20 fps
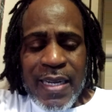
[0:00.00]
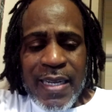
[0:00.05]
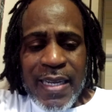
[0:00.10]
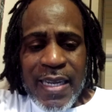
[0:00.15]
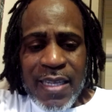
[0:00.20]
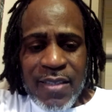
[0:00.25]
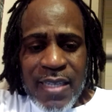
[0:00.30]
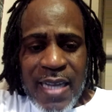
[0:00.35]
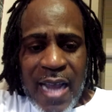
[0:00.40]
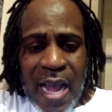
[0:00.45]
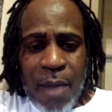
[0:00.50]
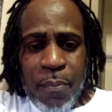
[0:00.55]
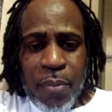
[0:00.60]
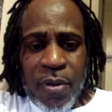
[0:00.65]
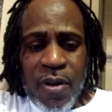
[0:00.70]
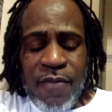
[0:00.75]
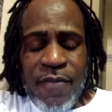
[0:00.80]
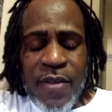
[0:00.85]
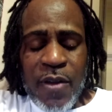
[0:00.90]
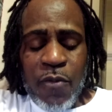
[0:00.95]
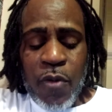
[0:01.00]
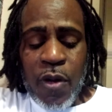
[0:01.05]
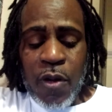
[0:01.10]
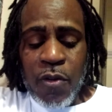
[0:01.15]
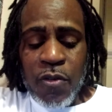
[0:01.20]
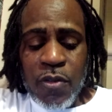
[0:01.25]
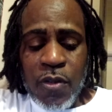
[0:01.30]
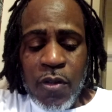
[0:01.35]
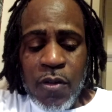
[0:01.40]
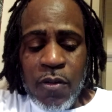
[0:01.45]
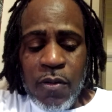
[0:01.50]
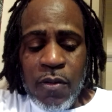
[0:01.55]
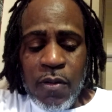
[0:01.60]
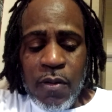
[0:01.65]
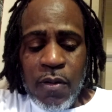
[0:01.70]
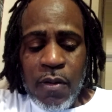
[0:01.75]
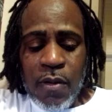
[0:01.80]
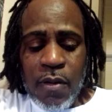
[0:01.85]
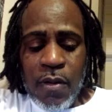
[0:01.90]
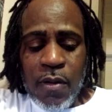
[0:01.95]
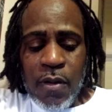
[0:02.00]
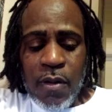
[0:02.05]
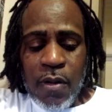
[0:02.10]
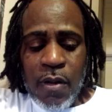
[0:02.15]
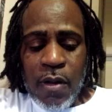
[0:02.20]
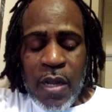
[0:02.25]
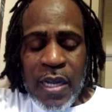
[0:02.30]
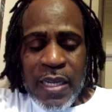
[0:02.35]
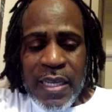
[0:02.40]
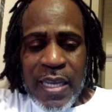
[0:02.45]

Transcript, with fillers: It's God perfect will. So I